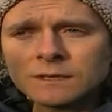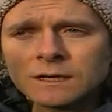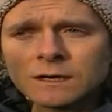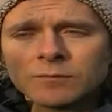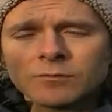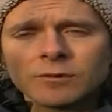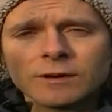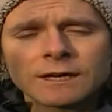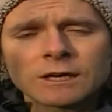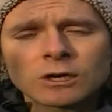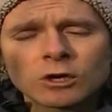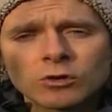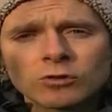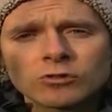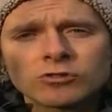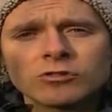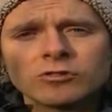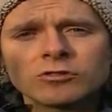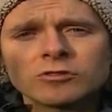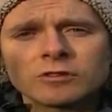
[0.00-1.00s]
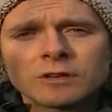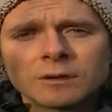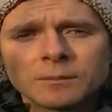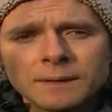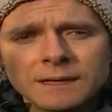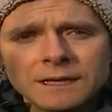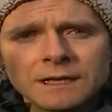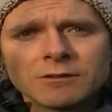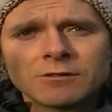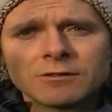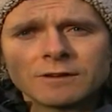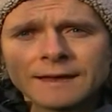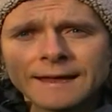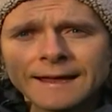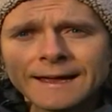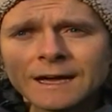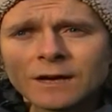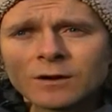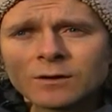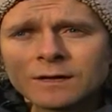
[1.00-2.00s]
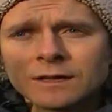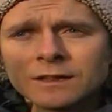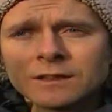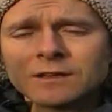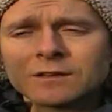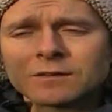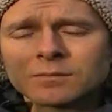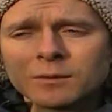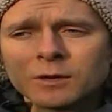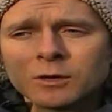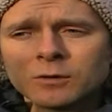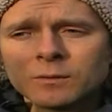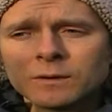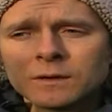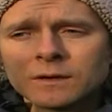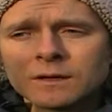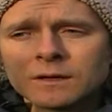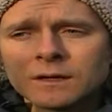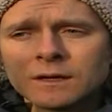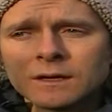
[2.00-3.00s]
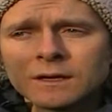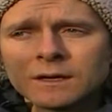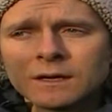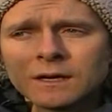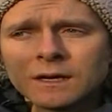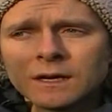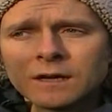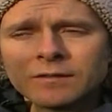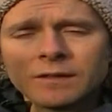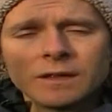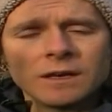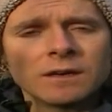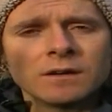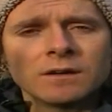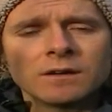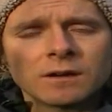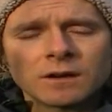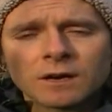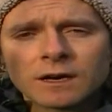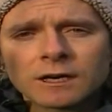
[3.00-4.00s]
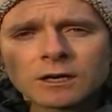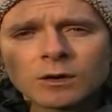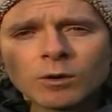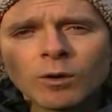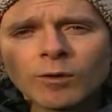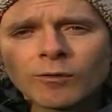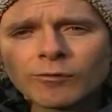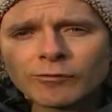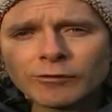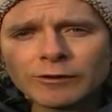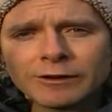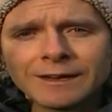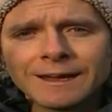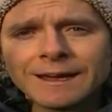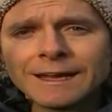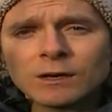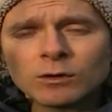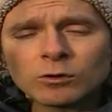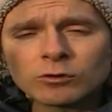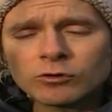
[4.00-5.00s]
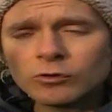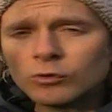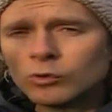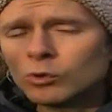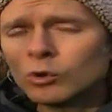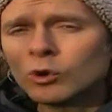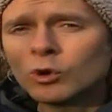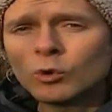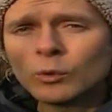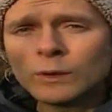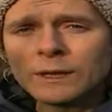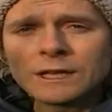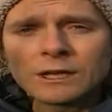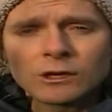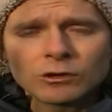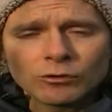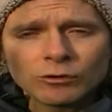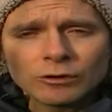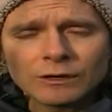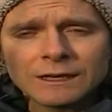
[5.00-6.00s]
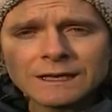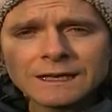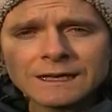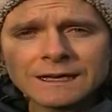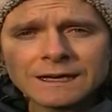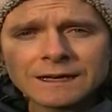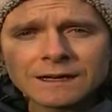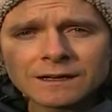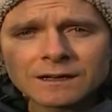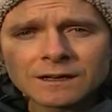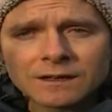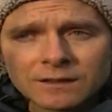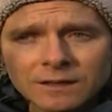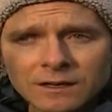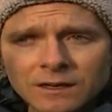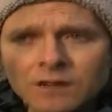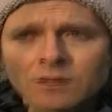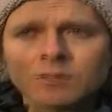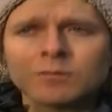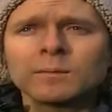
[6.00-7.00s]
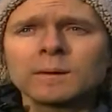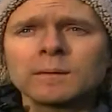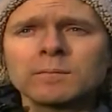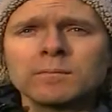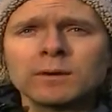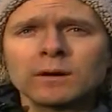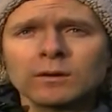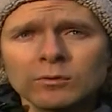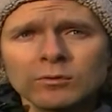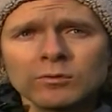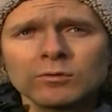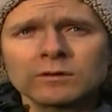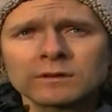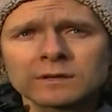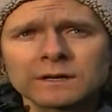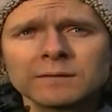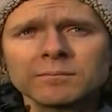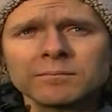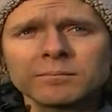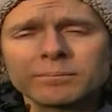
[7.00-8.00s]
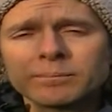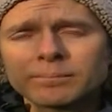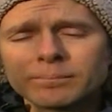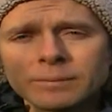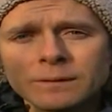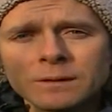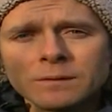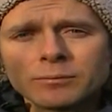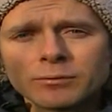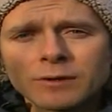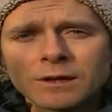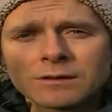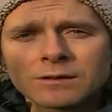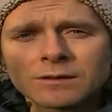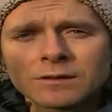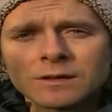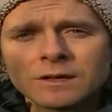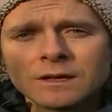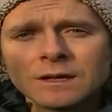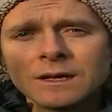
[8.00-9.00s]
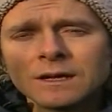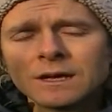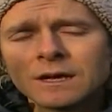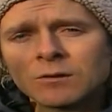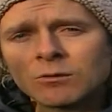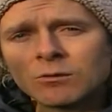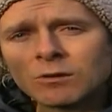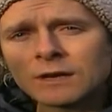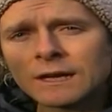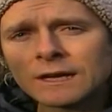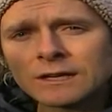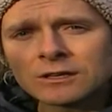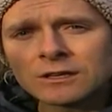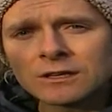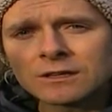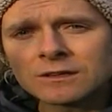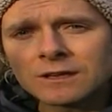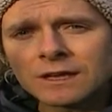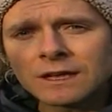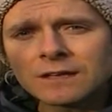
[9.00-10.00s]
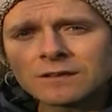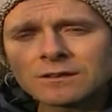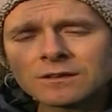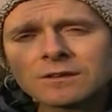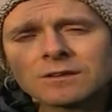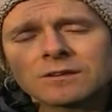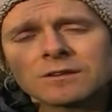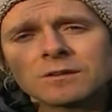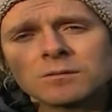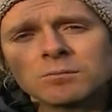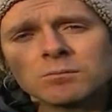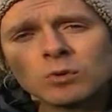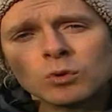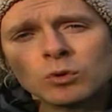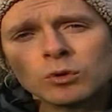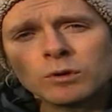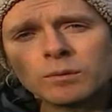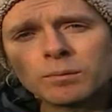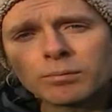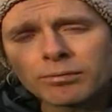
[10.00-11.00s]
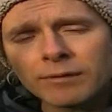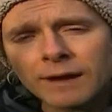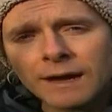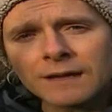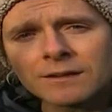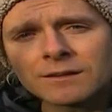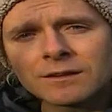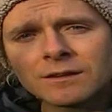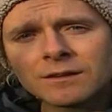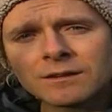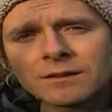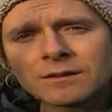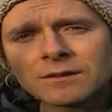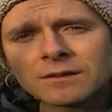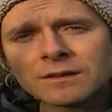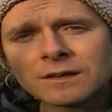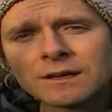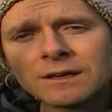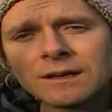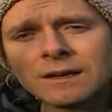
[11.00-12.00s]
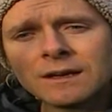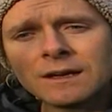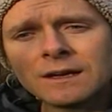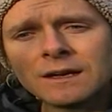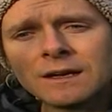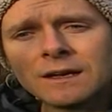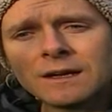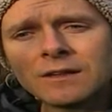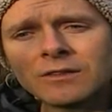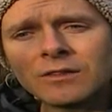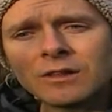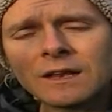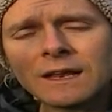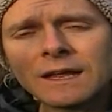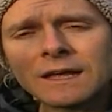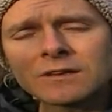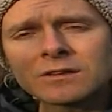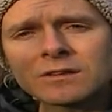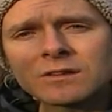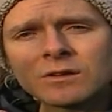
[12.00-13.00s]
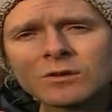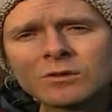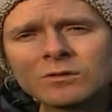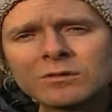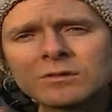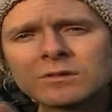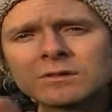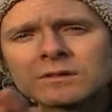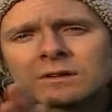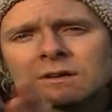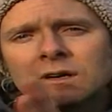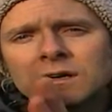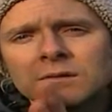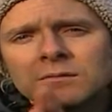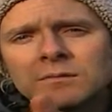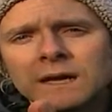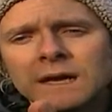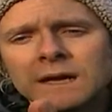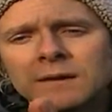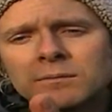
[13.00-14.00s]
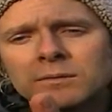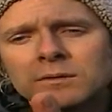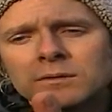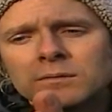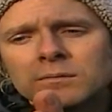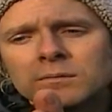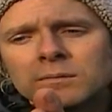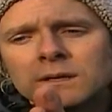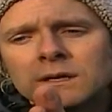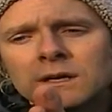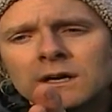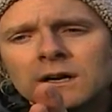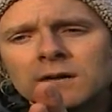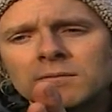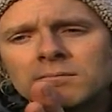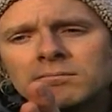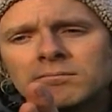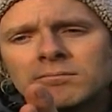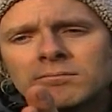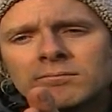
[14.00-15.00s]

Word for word: I'm very conscious, I'm here and now in this moment, and then I go off for a day or two or a week or a year, and then I remember, oh, to come be present. And what Ajahn Tate says is the more you practice, the less those time gaps become